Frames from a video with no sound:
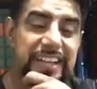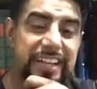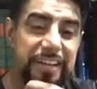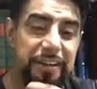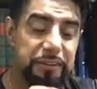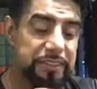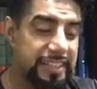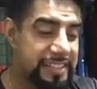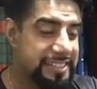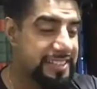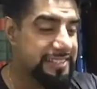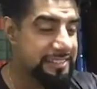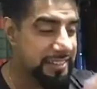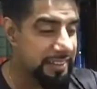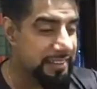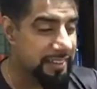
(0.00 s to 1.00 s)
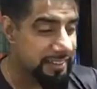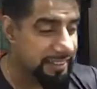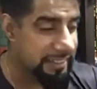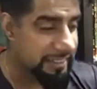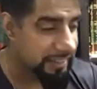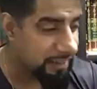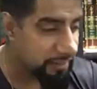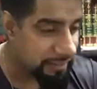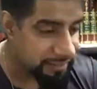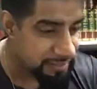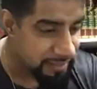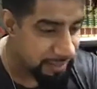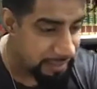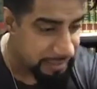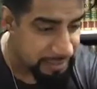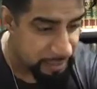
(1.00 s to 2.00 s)
you know, this is another thing. On a
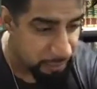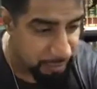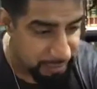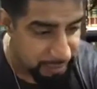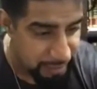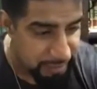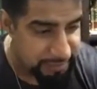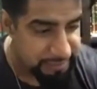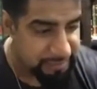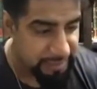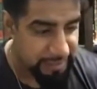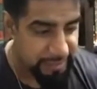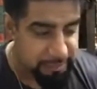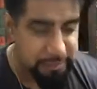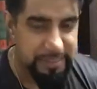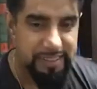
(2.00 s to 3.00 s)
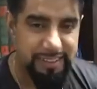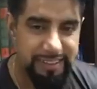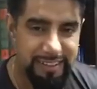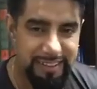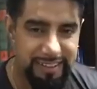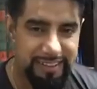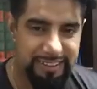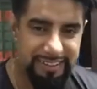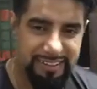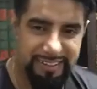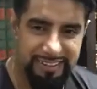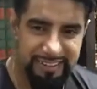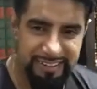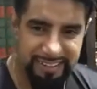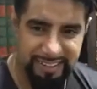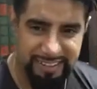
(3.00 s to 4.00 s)
side note, I'd like to say. Let me take a.
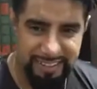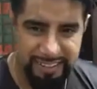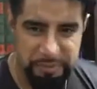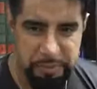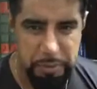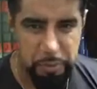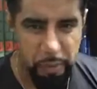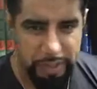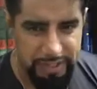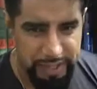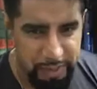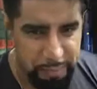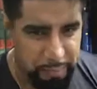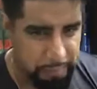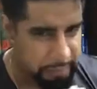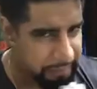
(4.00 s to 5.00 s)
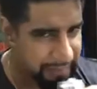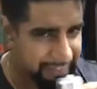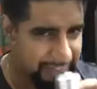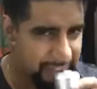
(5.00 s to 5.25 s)
Uh, let me wake up a bit.